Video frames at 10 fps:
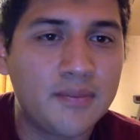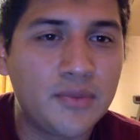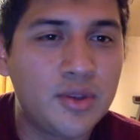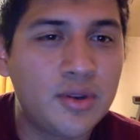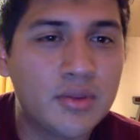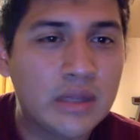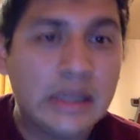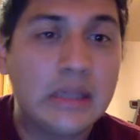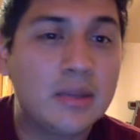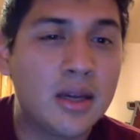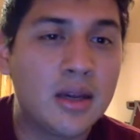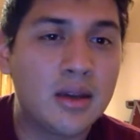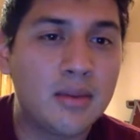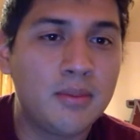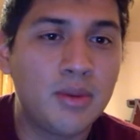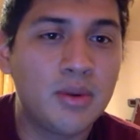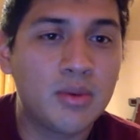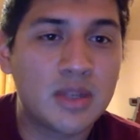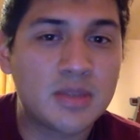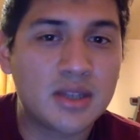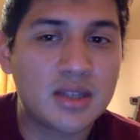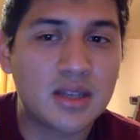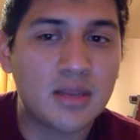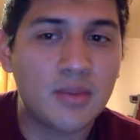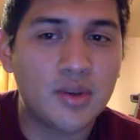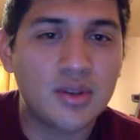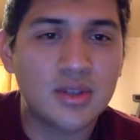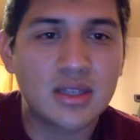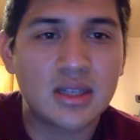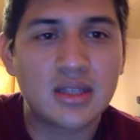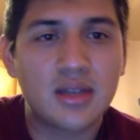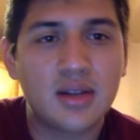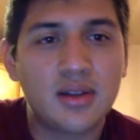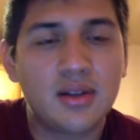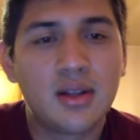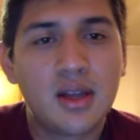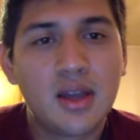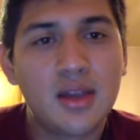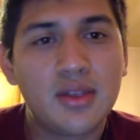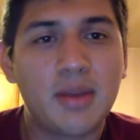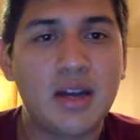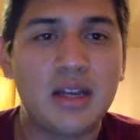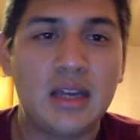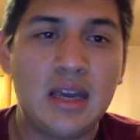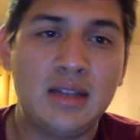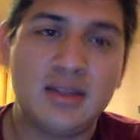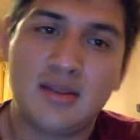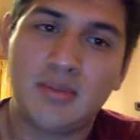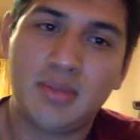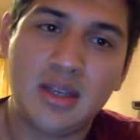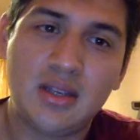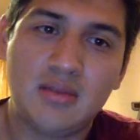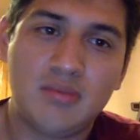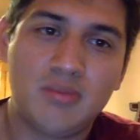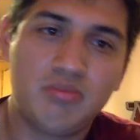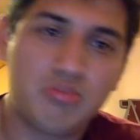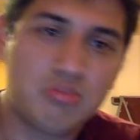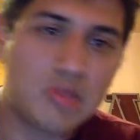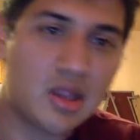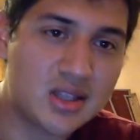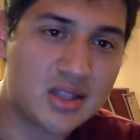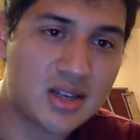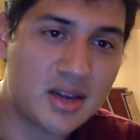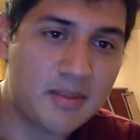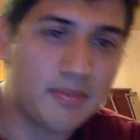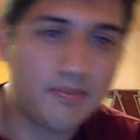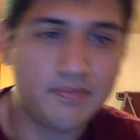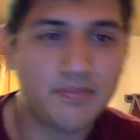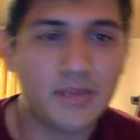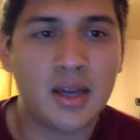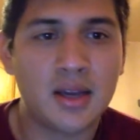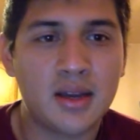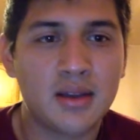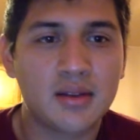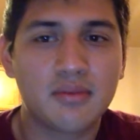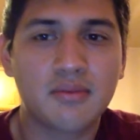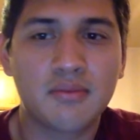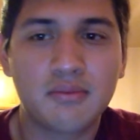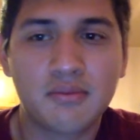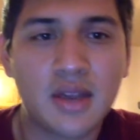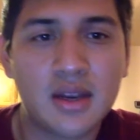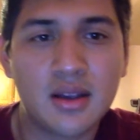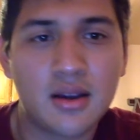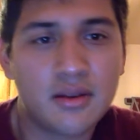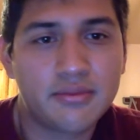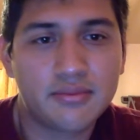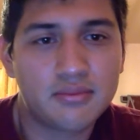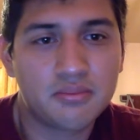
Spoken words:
you don't really need an immune response anymore, so it's going to tell the body, hey, it's complete, let's stop fighting off.